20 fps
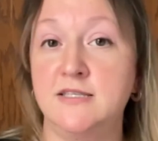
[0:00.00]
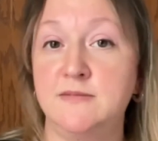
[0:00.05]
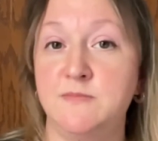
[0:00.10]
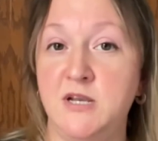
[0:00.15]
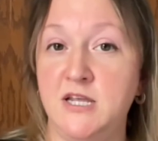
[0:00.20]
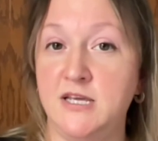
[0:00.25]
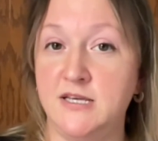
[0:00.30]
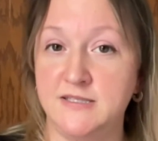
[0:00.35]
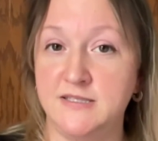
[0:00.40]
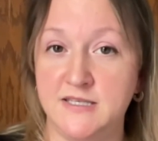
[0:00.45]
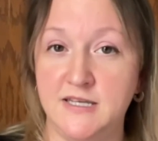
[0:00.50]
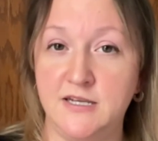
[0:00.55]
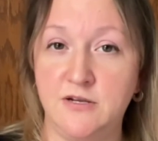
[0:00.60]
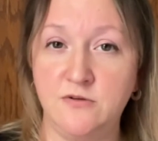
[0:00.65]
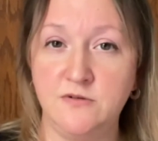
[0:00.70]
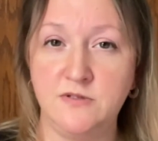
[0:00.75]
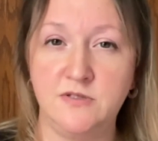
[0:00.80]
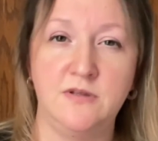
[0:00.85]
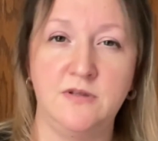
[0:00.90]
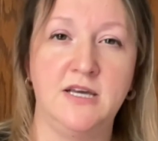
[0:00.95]
as many
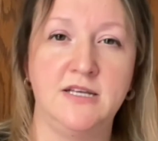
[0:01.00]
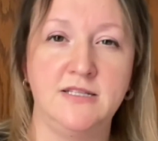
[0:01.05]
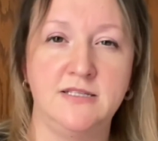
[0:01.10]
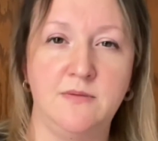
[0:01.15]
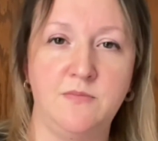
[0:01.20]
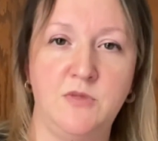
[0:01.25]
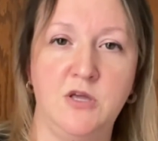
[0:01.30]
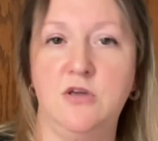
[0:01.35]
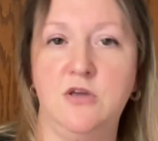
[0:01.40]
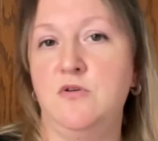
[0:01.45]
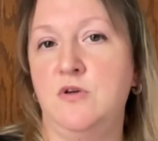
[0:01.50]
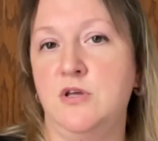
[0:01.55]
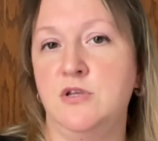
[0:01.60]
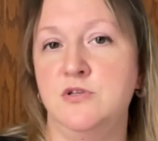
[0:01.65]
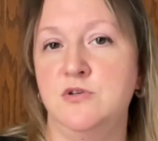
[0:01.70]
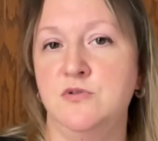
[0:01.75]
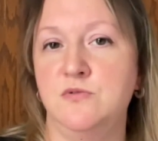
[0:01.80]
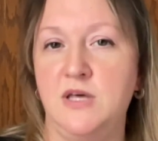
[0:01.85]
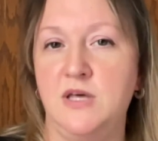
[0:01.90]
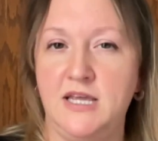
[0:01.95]
casinos. So that's something you can
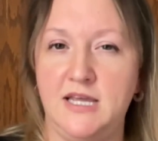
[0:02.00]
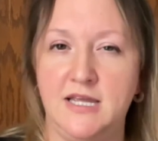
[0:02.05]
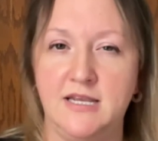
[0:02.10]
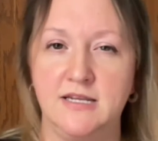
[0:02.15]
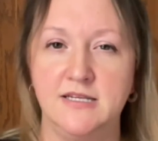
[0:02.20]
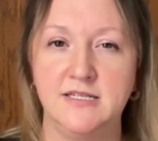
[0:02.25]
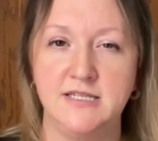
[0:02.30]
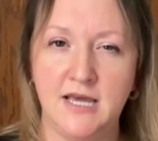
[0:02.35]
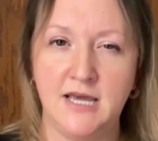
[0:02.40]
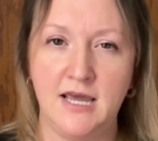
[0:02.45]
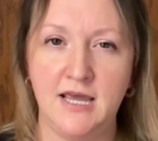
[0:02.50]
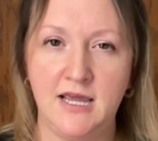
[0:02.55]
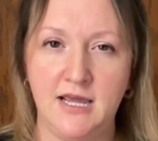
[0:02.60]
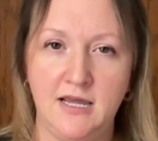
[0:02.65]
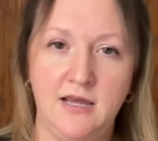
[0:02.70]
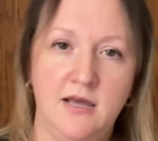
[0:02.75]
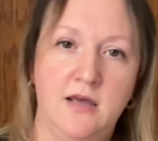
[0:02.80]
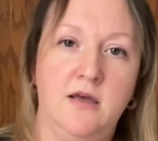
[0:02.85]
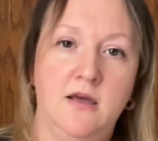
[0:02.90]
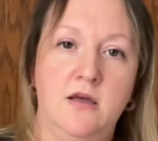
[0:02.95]
do like in a
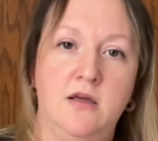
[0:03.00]
day,